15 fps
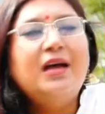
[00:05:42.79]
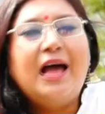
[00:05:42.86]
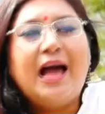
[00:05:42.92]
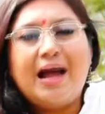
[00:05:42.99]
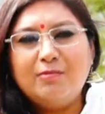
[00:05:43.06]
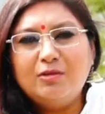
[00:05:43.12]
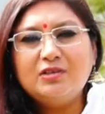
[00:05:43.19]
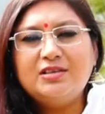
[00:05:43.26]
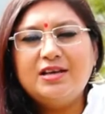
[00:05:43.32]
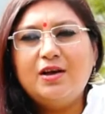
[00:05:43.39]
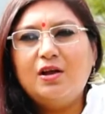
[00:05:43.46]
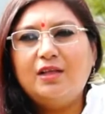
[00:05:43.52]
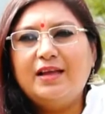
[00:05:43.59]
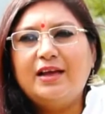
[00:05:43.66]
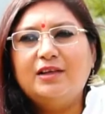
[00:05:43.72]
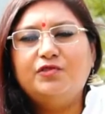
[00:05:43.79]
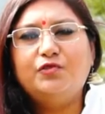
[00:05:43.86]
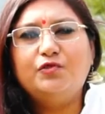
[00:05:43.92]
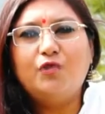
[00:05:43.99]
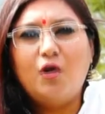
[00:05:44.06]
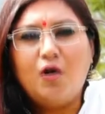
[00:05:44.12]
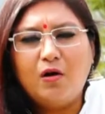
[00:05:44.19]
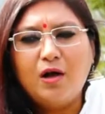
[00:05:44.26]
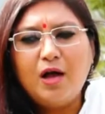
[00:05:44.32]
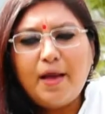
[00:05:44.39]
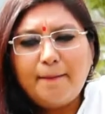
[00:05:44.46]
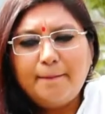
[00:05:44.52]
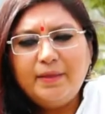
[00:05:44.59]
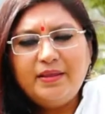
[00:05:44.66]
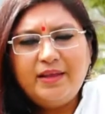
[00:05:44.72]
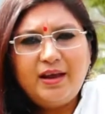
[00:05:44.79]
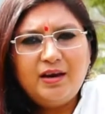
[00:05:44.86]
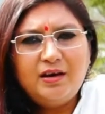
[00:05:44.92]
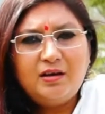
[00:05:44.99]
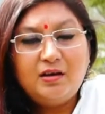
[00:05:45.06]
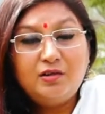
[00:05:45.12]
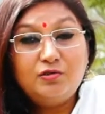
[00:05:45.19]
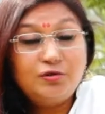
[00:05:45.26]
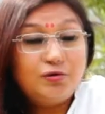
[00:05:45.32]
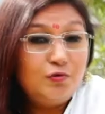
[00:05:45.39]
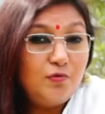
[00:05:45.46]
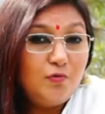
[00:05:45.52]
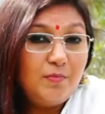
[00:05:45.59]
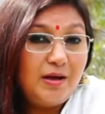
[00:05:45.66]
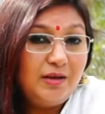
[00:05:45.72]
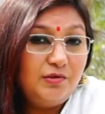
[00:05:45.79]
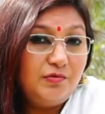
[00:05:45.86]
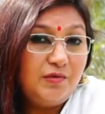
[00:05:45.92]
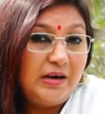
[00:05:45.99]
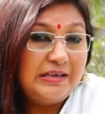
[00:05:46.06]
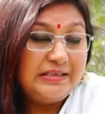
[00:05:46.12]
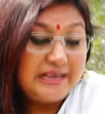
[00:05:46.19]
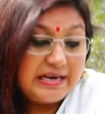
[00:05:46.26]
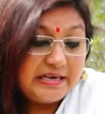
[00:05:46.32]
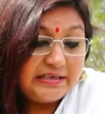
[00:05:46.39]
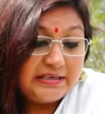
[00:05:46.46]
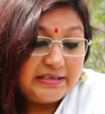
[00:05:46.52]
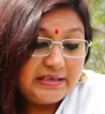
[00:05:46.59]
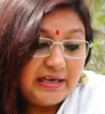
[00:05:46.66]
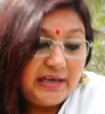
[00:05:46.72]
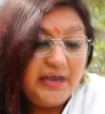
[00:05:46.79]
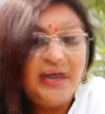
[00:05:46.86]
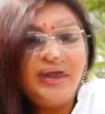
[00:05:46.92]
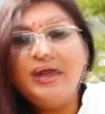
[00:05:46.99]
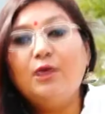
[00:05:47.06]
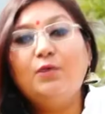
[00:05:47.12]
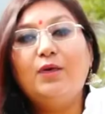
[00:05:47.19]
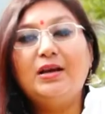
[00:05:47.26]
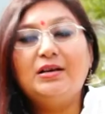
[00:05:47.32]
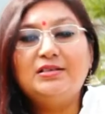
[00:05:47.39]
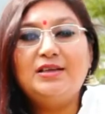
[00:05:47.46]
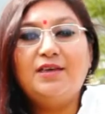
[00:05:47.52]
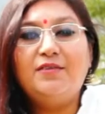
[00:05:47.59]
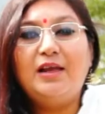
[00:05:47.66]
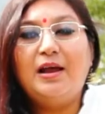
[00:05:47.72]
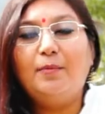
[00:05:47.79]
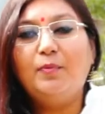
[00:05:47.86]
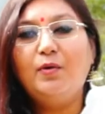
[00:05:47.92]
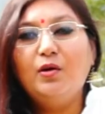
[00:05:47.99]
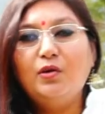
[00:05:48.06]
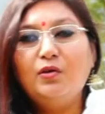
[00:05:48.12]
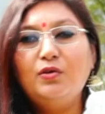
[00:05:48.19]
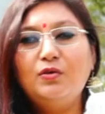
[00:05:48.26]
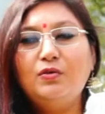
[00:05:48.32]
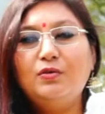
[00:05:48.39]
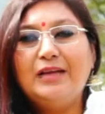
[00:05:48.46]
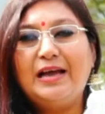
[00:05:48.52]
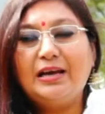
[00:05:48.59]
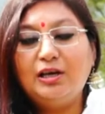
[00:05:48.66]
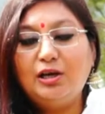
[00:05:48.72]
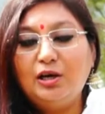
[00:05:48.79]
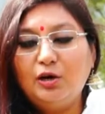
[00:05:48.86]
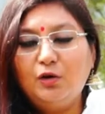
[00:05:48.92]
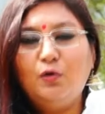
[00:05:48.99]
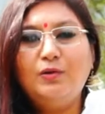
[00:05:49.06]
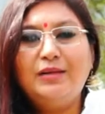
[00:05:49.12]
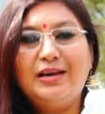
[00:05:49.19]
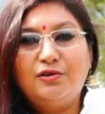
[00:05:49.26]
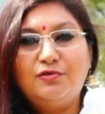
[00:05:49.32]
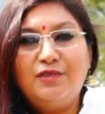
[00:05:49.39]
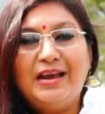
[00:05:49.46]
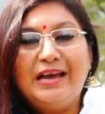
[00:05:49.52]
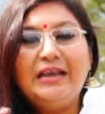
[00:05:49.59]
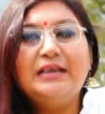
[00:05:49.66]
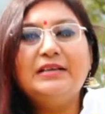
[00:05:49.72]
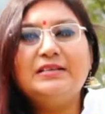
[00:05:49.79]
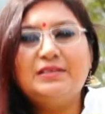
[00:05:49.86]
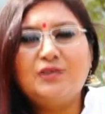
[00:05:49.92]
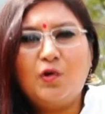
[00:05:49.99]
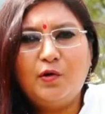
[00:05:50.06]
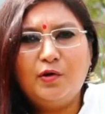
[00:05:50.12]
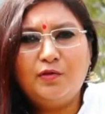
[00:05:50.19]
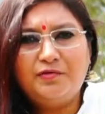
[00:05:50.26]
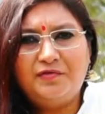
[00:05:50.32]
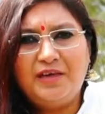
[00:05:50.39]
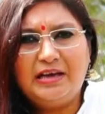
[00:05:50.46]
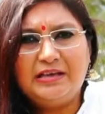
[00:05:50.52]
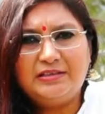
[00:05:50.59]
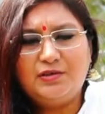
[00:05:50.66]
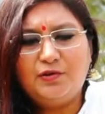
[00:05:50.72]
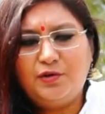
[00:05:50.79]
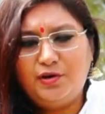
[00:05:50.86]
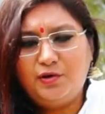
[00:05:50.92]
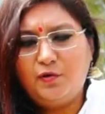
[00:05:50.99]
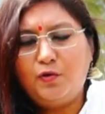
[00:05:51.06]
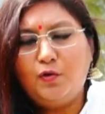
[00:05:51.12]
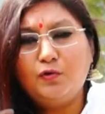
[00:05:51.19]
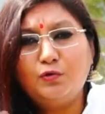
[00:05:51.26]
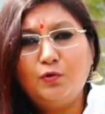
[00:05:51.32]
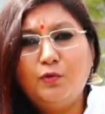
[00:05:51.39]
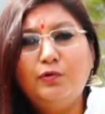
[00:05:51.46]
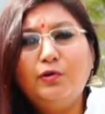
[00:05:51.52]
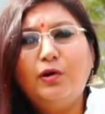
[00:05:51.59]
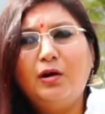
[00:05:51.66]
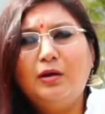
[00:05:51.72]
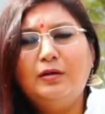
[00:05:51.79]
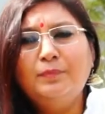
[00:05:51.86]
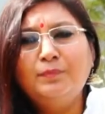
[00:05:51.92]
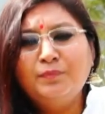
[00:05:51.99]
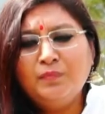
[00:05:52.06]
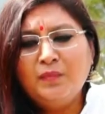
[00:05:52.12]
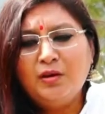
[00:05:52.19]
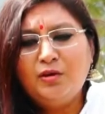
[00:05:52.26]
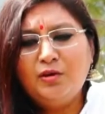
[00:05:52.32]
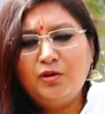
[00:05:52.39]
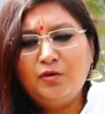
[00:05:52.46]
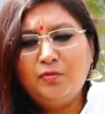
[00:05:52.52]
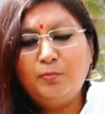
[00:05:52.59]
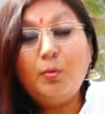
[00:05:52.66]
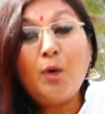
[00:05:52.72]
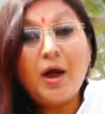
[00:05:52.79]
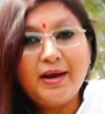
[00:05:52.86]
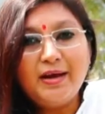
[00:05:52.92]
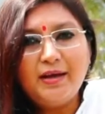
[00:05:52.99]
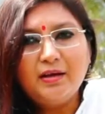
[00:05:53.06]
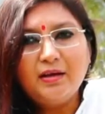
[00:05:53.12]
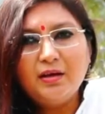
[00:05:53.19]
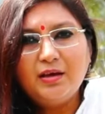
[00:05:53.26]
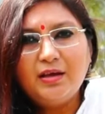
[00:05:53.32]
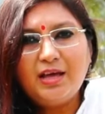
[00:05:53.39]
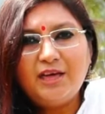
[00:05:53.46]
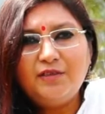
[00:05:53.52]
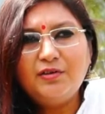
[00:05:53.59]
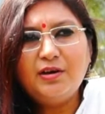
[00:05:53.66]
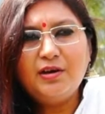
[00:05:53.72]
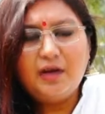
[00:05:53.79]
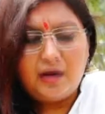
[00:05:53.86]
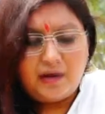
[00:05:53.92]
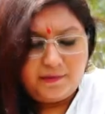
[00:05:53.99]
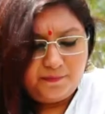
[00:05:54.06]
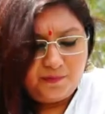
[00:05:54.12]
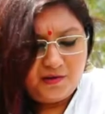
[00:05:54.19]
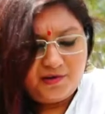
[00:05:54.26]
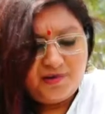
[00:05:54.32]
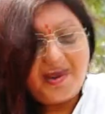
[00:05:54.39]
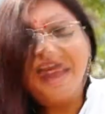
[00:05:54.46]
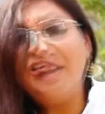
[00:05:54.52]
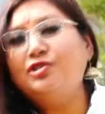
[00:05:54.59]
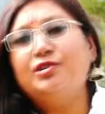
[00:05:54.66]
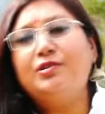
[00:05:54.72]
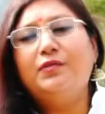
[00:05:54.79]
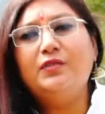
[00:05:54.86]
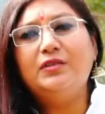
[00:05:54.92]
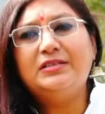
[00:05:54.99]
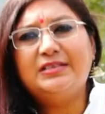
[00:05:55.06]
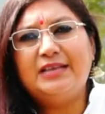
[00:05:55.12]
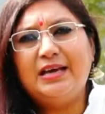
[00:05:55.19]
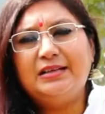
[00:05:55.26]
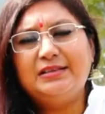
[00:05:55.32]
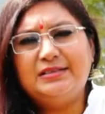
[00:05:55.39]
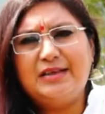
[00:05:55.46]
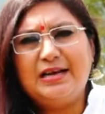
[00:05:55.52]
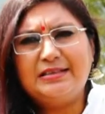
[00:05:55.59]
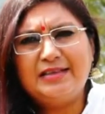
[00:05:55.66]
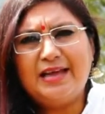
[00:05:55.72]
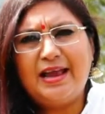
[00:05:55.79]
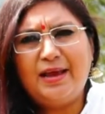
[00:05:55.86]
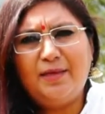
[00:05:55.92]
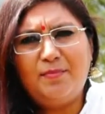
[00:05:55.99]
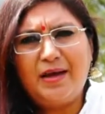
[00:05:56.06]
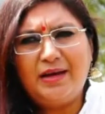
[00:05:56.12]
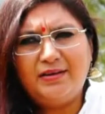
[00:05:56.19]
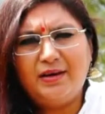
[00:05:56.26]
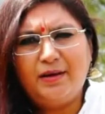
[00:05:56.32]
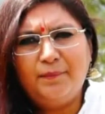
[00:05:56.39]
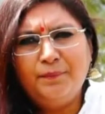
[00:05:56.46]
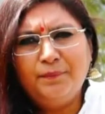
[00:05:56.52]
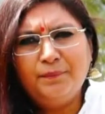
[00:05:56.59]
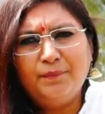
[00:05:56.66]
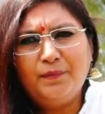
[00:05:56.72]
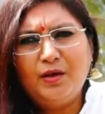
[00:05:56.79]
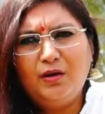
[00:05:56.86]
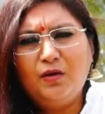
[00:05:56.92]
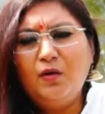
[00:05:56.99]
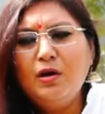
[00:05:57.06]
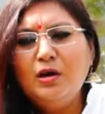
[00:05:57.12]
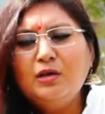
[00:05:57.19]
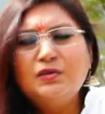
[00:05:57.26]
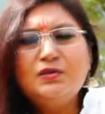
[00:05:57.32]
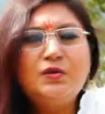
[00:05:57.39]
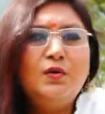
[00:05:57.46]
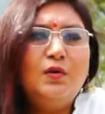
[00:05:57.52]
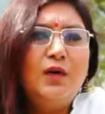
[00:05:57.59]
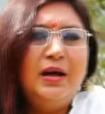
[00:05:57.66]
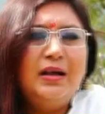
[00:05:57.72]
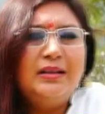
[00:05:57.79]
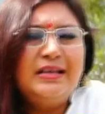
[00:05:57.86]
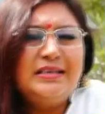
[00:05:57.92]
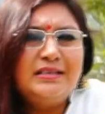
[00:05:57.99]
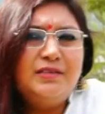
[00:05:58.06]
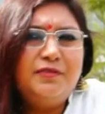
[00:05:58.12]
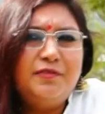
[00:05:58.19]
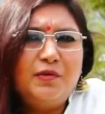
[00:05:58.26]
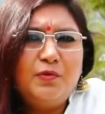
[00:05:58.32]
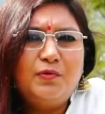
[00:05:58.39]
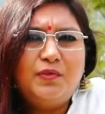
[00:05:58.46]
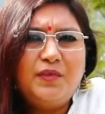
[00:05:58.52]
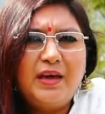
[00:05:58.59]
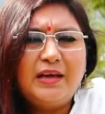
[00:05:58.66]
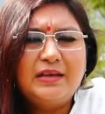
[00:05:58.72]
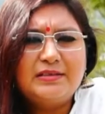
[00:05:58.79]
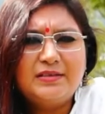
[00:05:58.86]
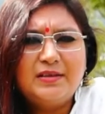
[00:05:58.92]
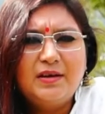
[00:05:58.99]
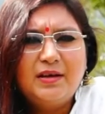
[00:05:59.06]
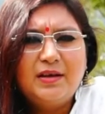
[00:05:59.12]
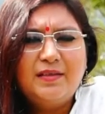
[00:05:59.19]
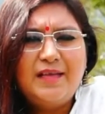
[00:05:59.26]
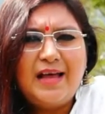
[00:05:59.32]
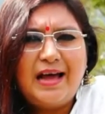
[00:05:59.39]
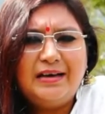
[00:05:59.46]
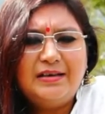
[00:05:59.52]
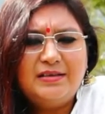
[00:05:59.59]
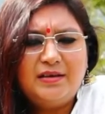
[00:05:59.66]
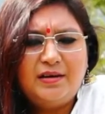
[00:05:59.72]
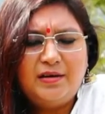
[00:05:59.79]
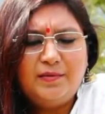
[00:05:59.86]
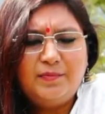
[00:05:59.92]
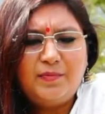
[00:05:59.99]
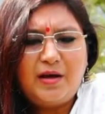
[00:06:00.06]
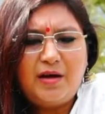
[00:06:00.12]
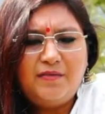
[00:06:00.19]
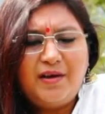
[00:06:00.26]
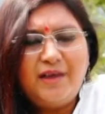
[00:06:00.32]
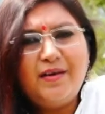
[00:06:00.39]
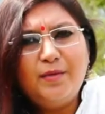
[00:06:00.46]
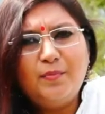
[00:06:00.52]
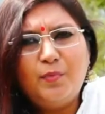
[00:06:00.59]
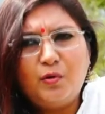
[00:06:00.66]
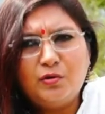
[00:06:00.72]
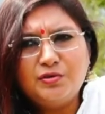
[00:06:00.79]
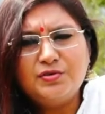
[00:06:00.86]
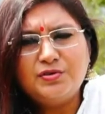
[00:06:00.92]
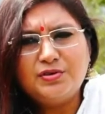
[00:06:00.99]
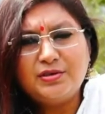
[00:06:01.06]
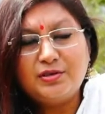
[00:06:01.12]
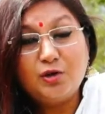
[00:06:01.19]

I'm not saying all that is wrong, but then uh, through mantras internally you can develop, you know, that glow, that radiance on your face, on your overall, you know, body. Even um, the texture of your skin starts getting better, you know. So uh, these are the few things that uh, are very important.